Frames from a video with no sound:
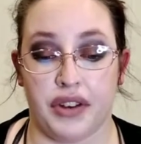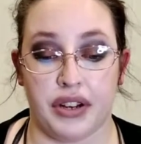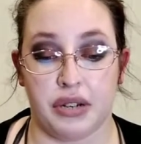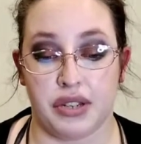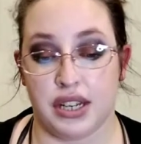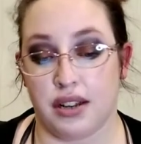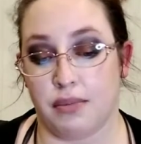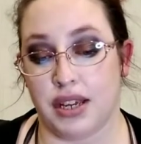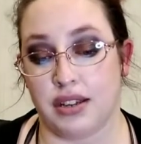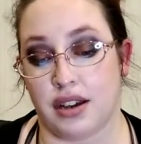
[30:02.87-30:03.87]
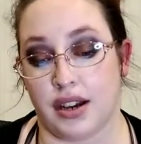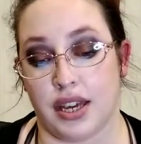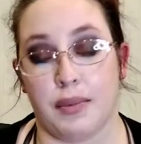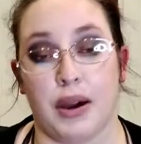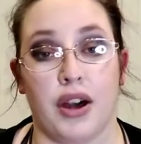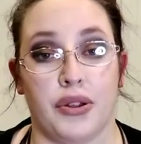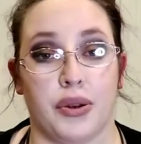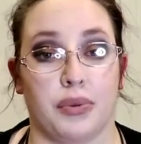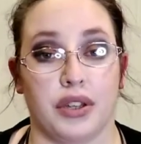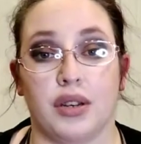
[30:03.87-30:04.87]
And if you're interested in me talking about
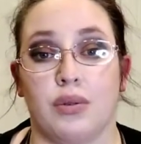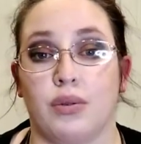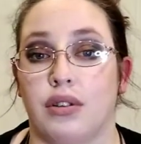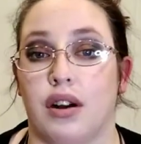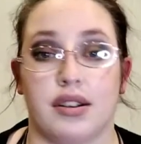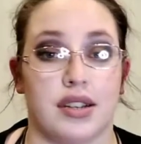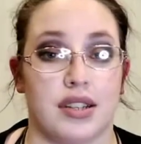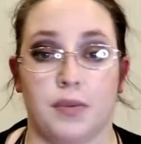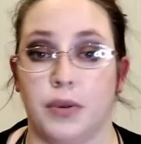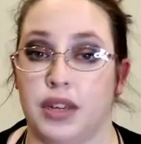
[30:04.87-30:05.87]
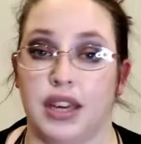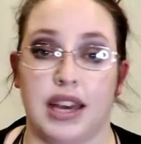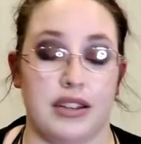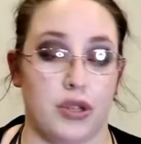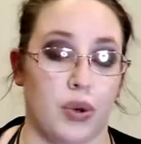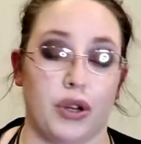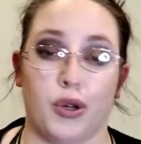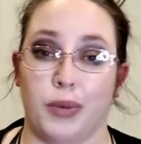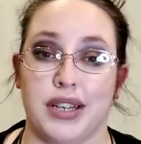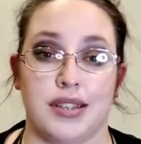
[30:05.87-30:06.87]
other really cool haunted, spooky, and
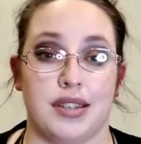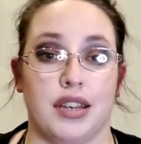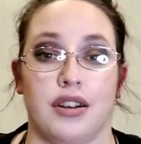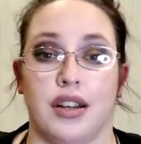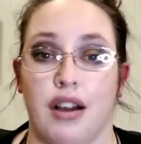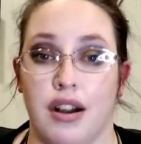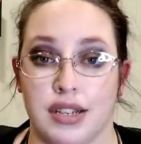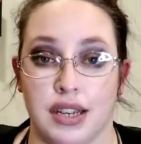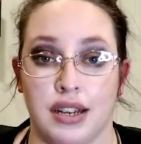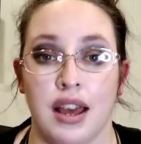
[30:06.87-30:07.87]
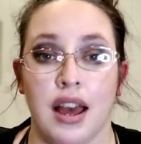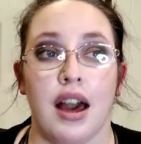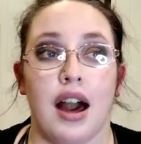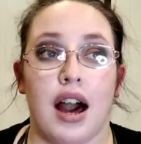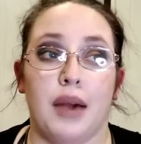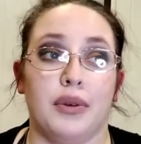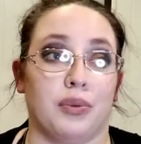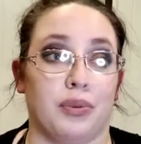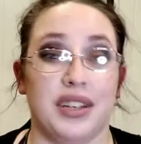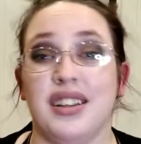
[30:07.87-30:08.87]
historical places here in Ogden, I
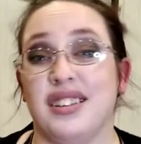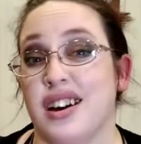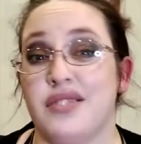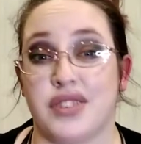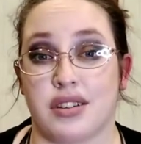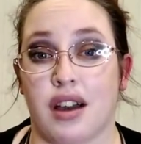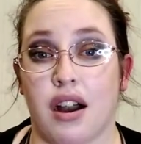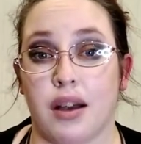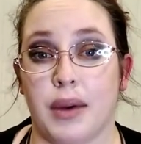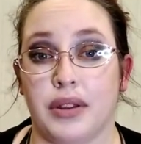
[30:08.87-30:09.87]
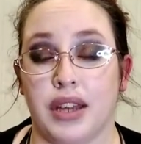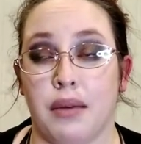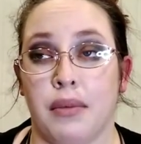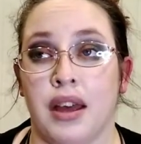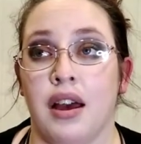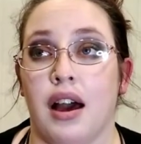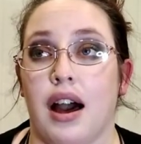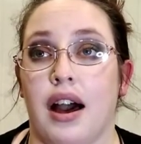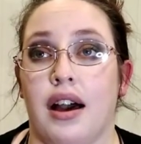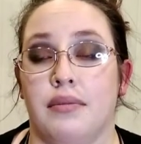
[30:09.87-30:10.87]
would really love to talk about them.
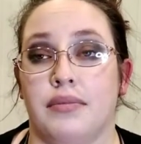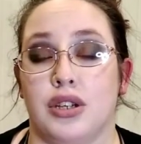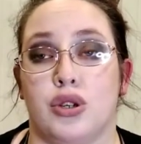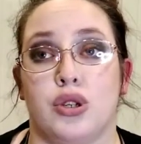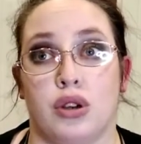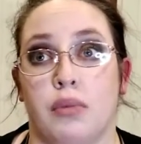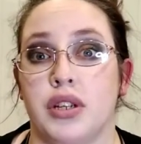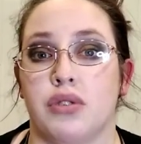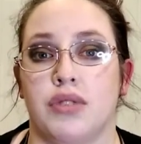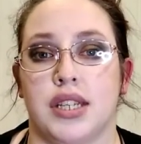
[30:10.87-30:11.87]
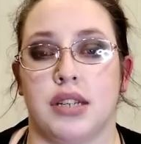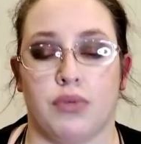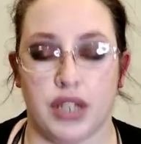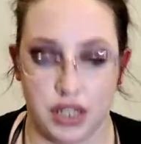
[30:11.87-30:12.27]
Um, there's so much rich,